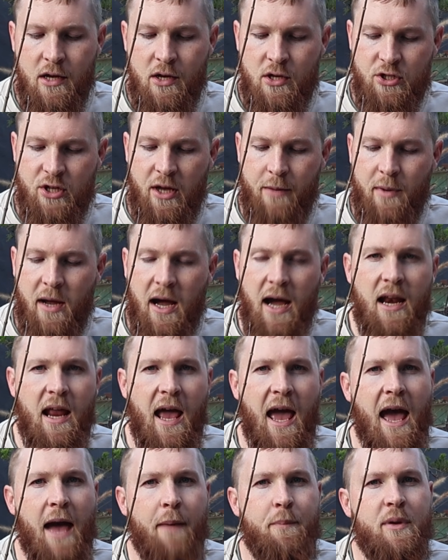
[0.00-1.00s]
so I'm kind of
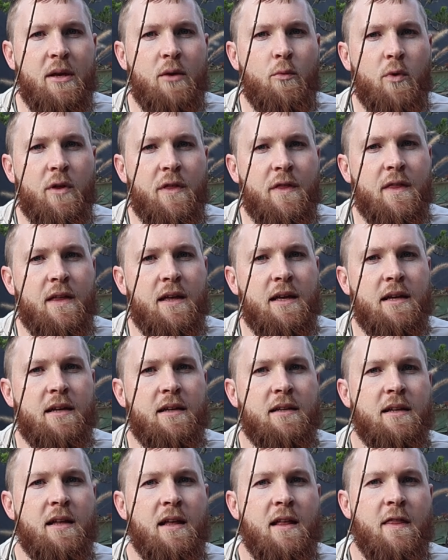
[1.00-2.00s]
happy with
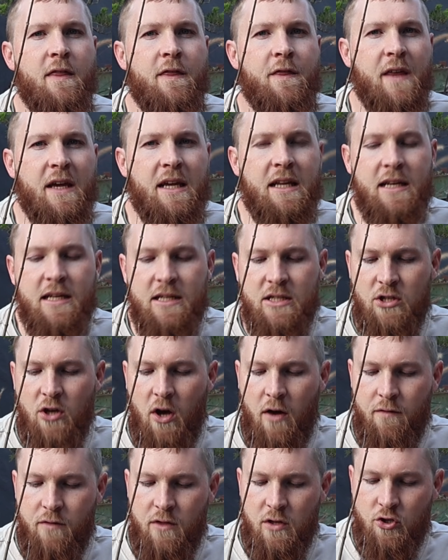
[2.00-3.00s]
the thickness
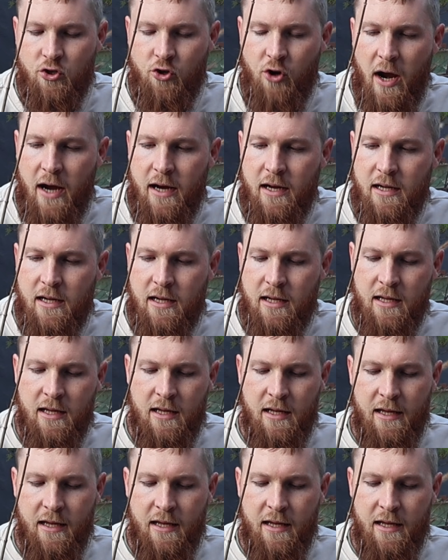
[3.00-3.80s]
of the trunk.